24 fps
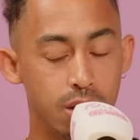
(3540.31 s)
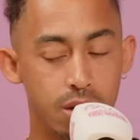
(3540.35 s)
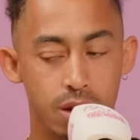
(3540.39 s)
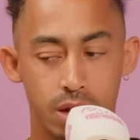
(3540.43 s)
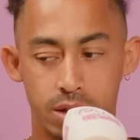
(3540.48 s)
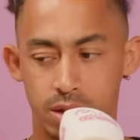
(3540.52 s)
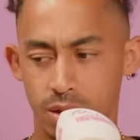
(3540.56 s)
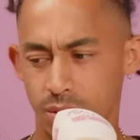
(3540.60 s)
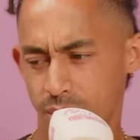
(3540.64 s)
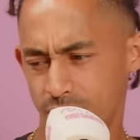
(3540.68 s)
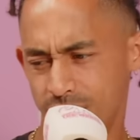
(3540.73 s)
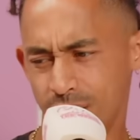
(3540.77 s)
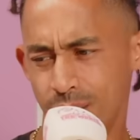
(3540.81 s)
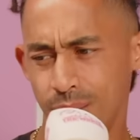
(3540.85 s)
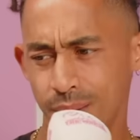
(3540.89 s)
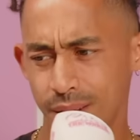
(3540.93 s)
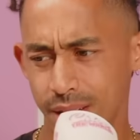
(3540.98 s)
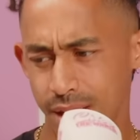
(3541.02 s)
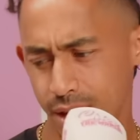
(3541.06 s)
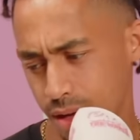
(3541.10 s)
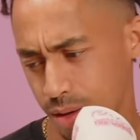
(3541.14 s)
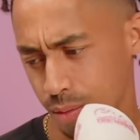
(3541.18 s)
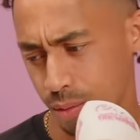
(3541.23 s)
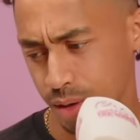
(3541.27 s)

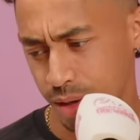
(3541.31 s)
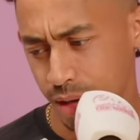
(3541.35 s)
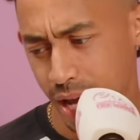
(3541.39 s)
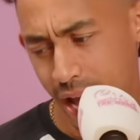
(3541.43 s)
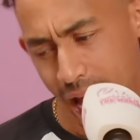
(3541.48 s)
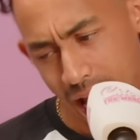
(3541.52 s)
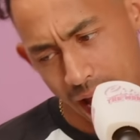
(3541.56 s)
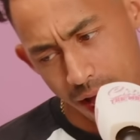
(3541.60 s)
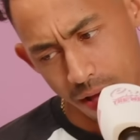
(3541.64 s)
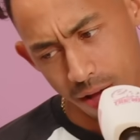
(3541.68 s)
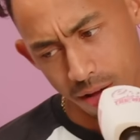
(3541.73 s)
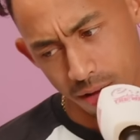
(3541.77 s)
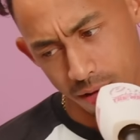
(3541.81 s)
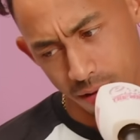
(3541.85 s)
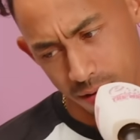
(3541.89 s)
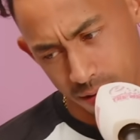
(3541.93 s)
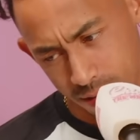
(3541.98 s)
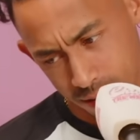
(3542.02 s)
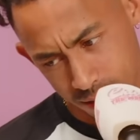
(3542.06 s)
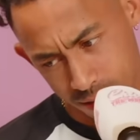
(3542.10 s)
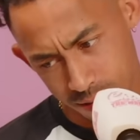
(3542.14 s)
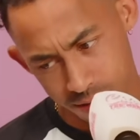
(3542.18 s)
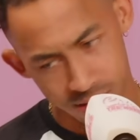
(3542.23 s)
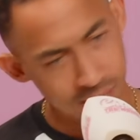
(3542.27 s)
we ate
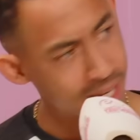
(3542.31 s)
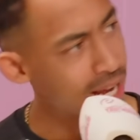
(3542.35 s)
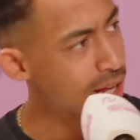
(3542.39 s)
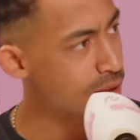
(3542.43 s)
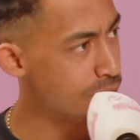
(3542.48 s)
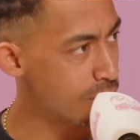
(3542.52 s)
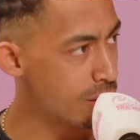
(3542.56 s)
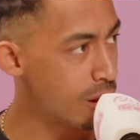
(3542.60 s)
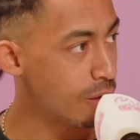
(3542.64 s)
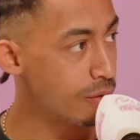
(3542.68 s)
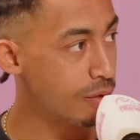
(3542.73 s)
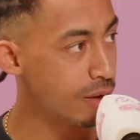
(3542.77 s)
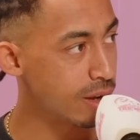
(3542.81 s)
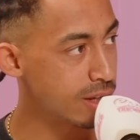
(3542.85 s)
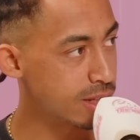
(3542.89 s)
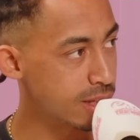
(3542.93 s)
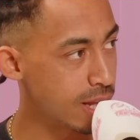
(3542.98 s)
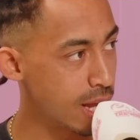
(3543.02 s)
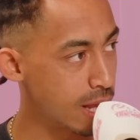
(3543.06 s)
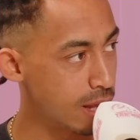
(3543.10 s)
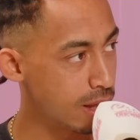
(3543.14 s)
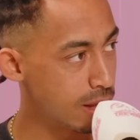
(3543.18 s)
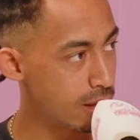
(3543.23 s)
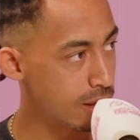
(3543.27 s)
together on our first
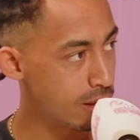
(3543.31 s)
date.